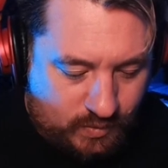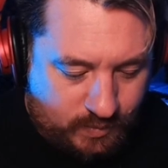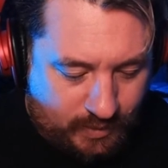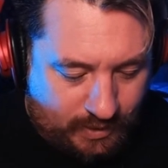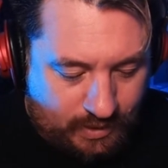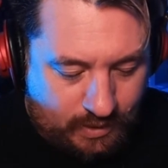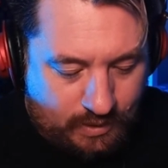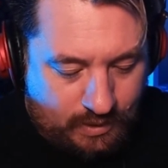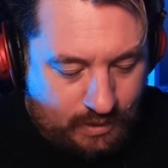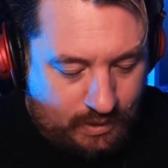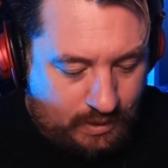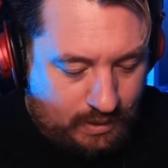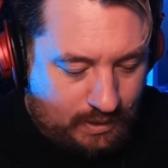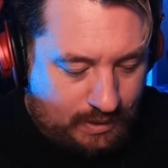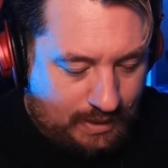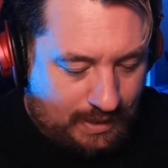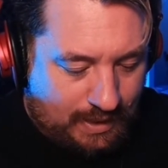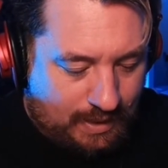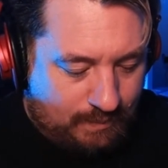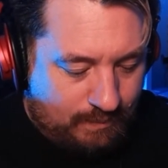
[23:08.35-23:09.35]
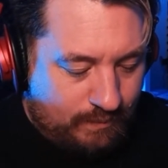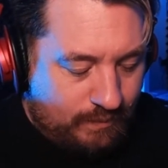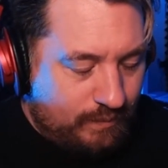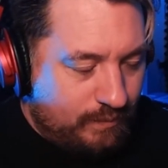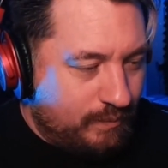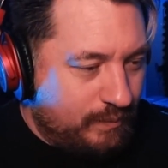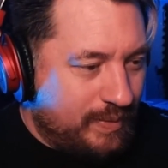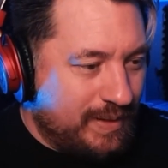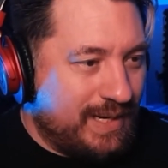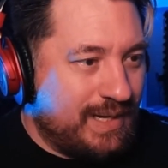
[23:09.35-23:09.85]
but
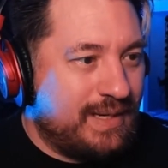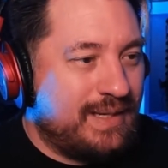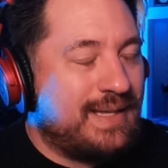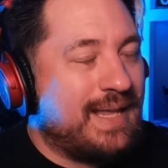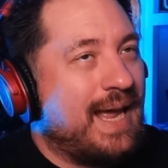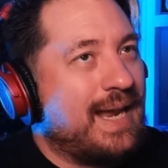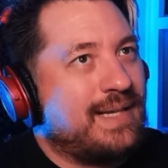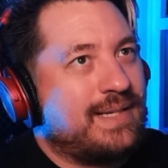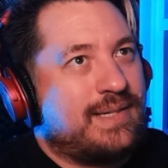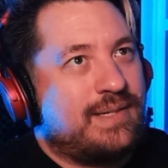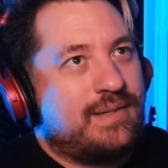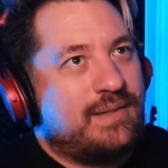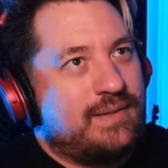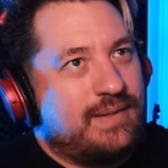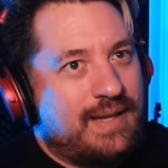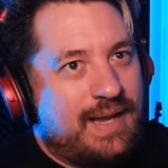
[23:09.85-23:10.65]
that's